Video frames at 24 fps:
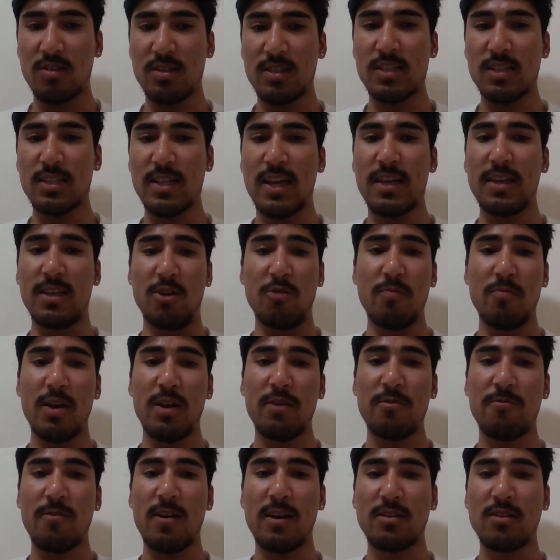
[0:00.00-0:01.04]
such as like
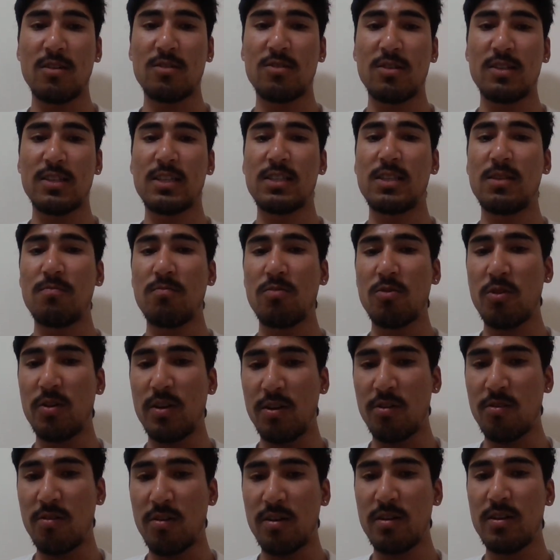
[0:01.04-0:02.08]
human factors such as
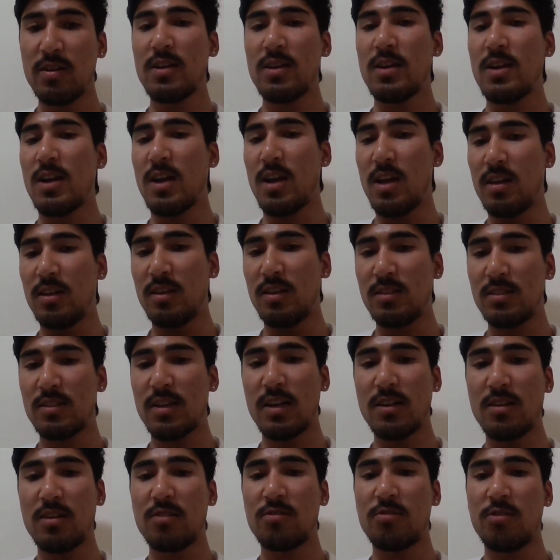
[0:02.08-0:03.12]
employee error and
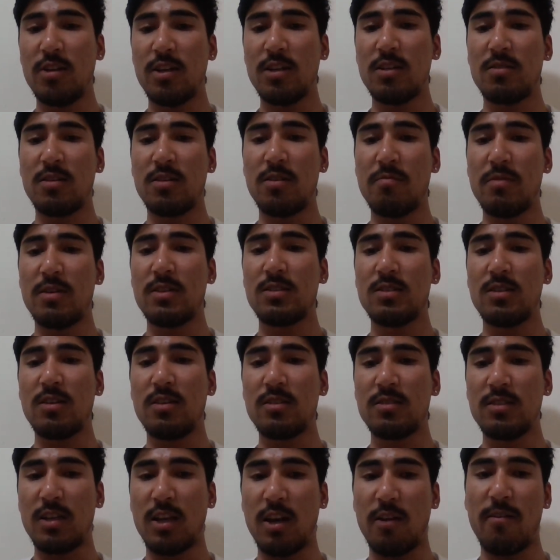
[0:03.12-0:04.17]
insider threat remains
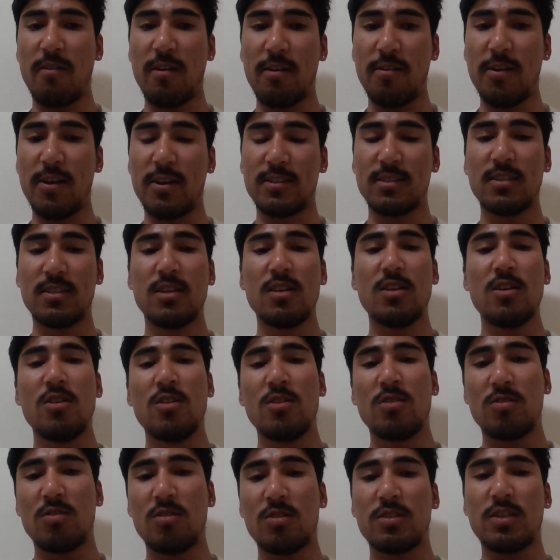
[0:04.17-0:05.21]
significant risks.
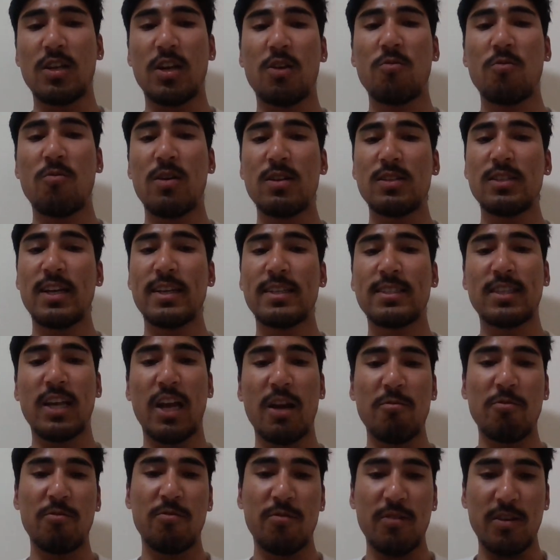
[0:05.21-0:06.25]
The second one is like
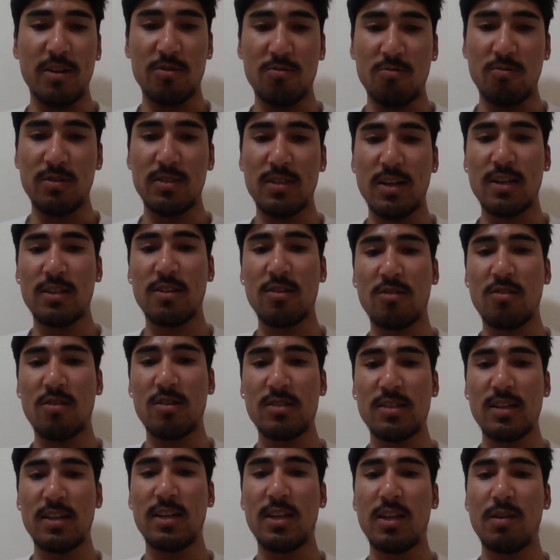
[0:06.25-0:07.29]
cyber threats, which are the
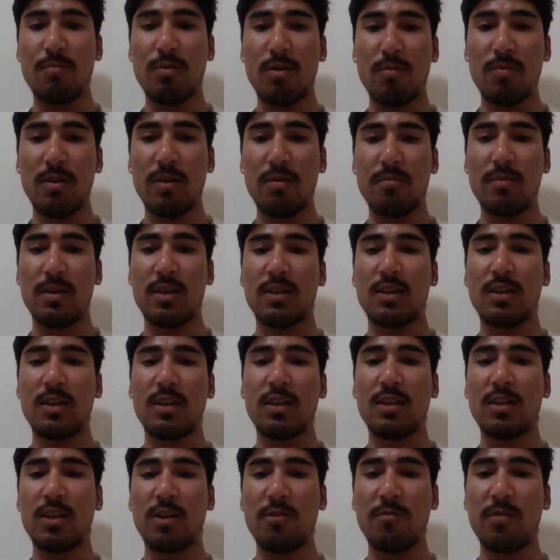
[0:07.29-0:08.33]
constantly evolving,
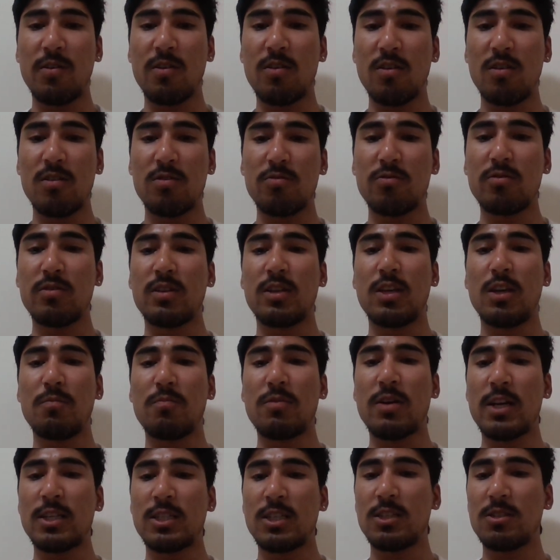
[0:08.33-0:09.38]
making it difficult to keep
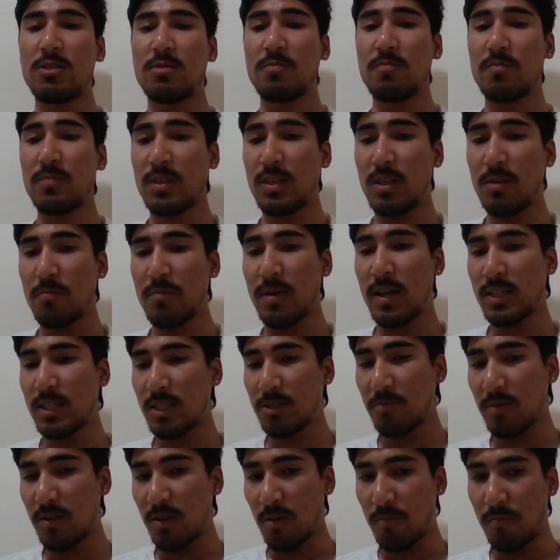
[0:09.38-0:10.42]

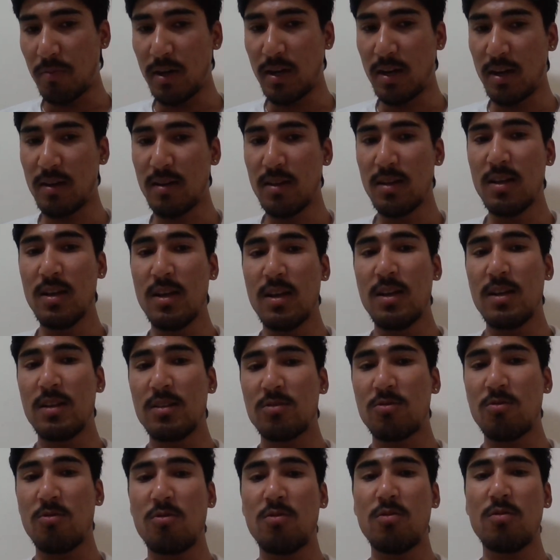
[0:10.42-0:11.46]
assessment updated.
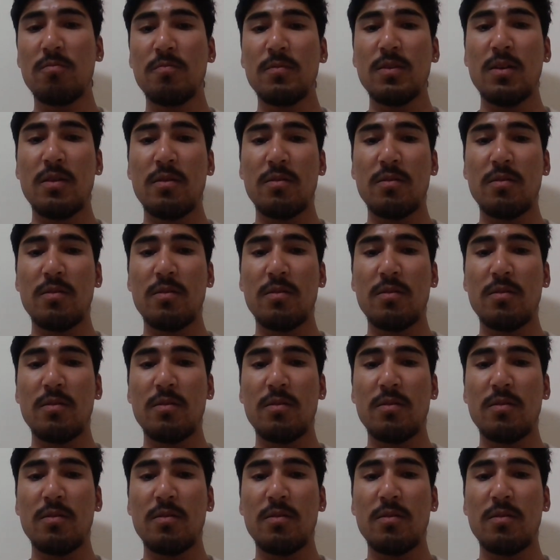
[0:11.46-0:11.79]
So,